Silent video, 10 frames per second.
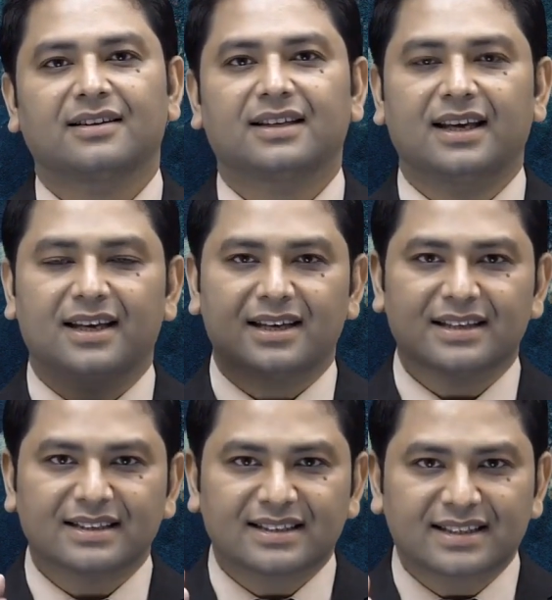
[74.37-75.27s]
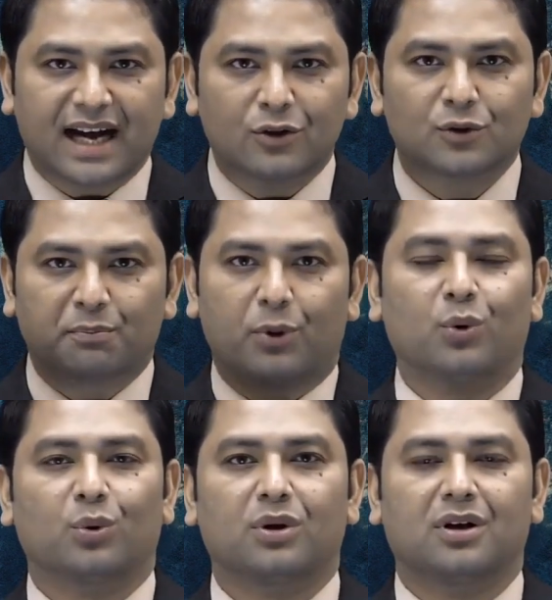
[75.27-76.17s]
the south
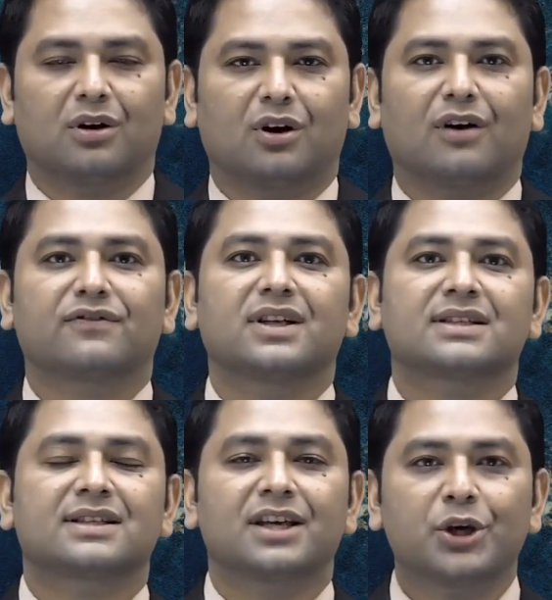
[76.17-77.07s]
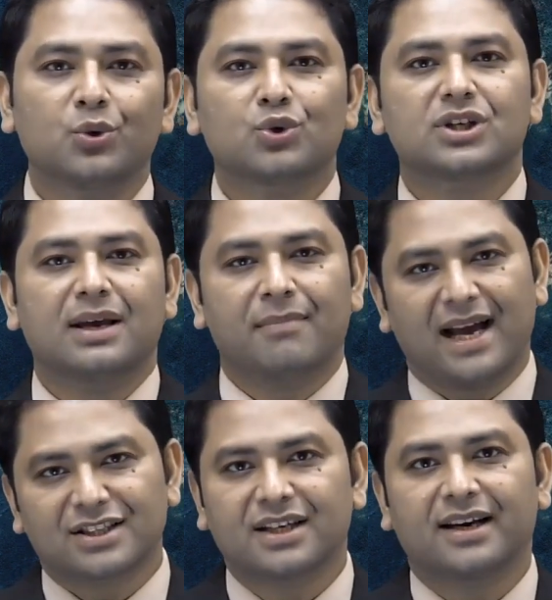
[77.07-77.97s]
pole of this huge
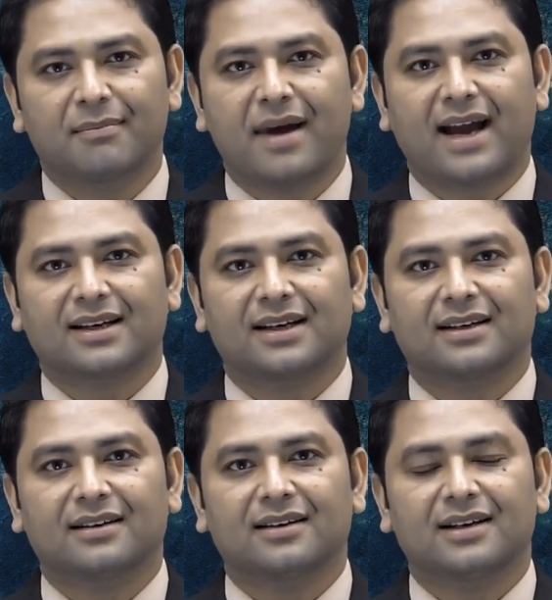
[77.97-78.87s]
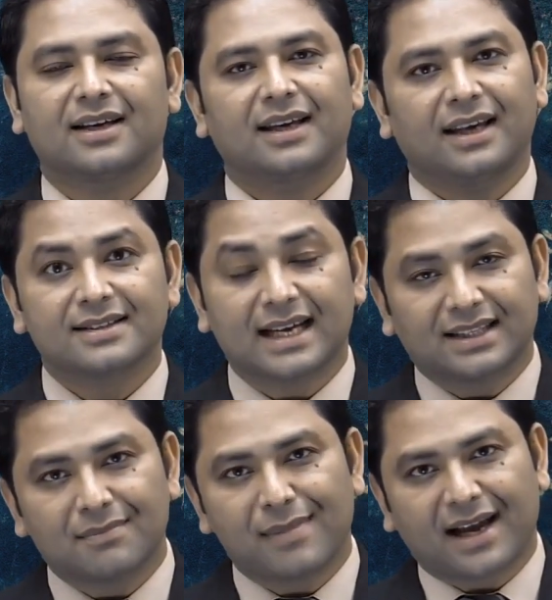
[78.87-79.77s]
imaginary magnet is
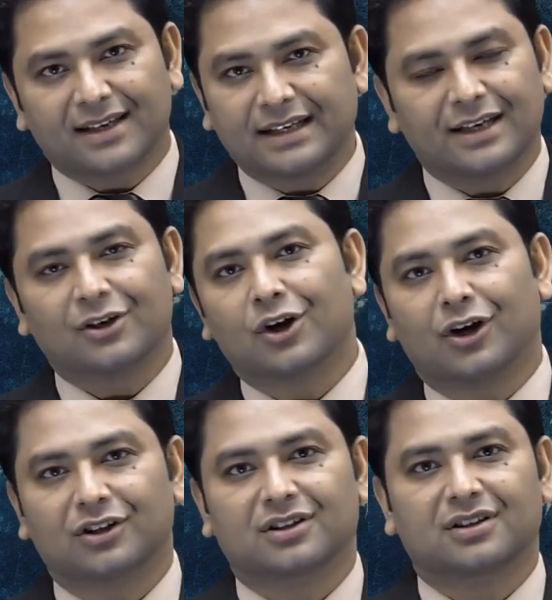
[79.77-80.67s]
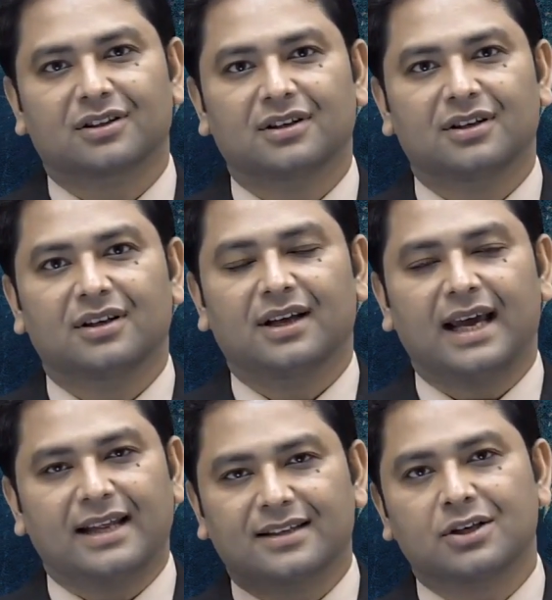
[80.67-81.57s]
at the magnetic north,
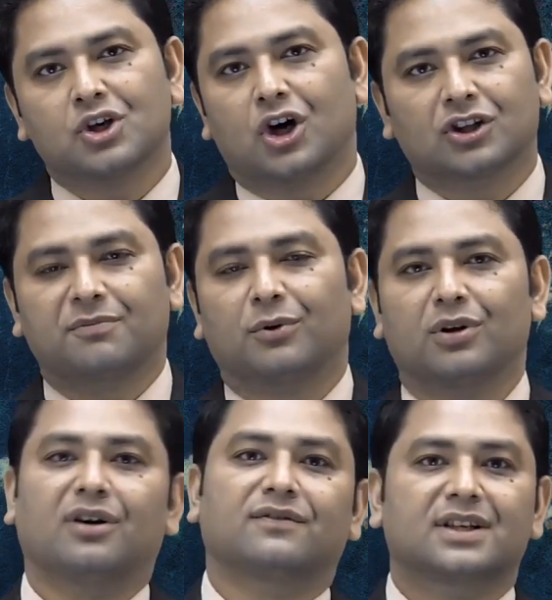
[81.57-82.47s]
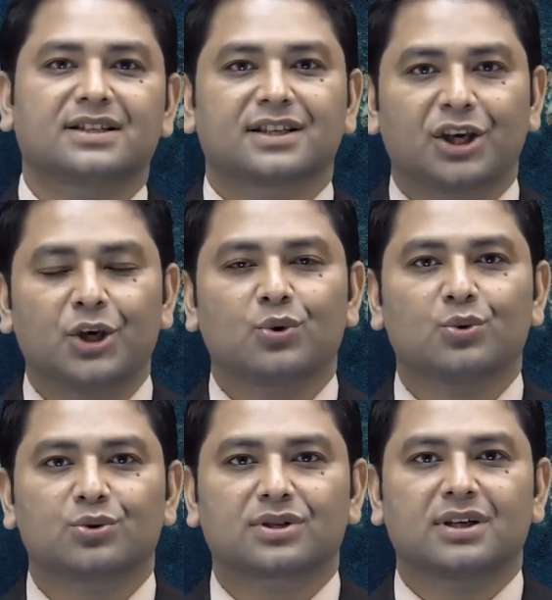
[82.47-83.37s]
and the north pole of this
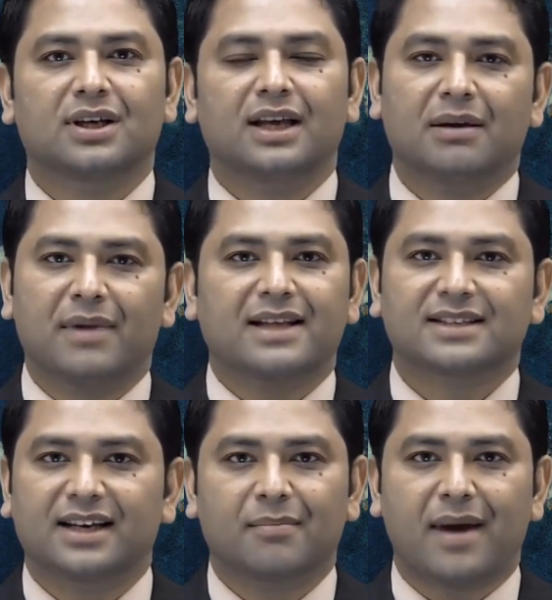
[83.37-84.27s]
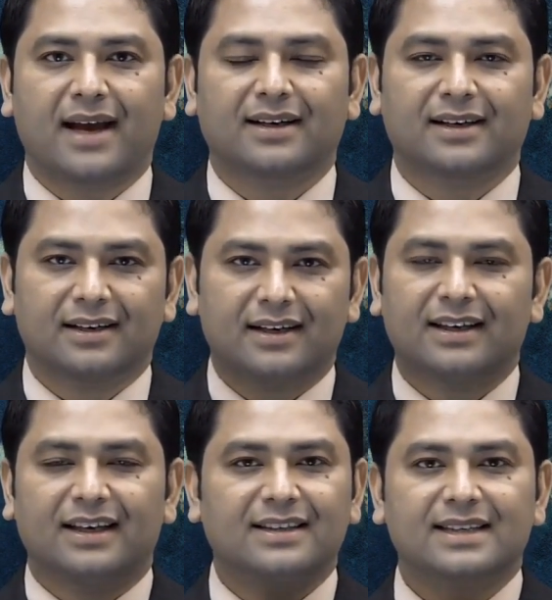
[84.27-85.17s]
huge imaginary magnet
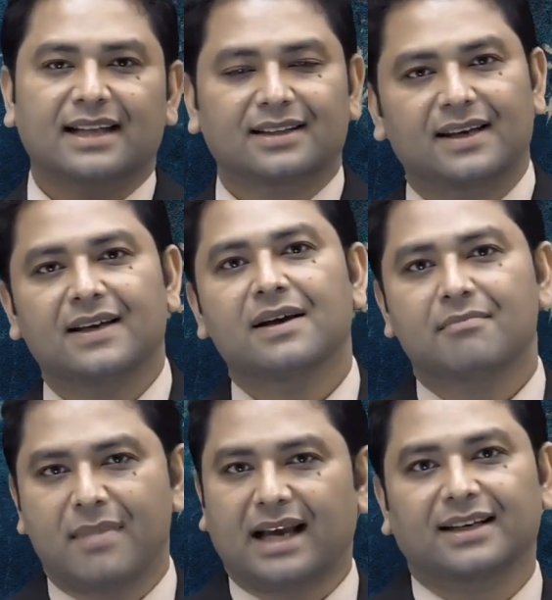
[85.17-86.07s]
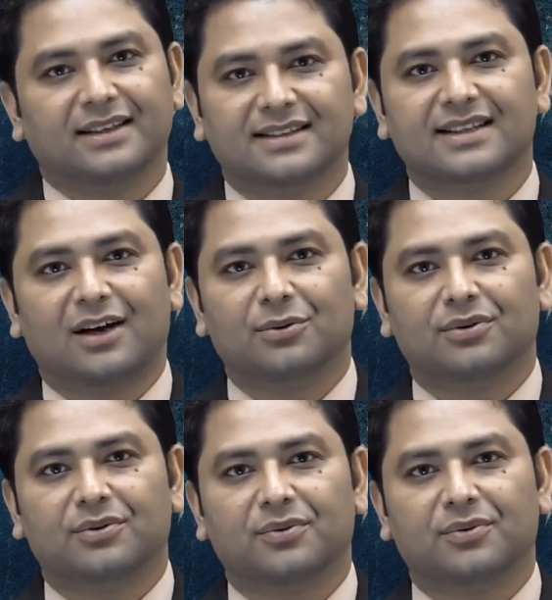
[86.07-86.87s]
is at the magnetic south.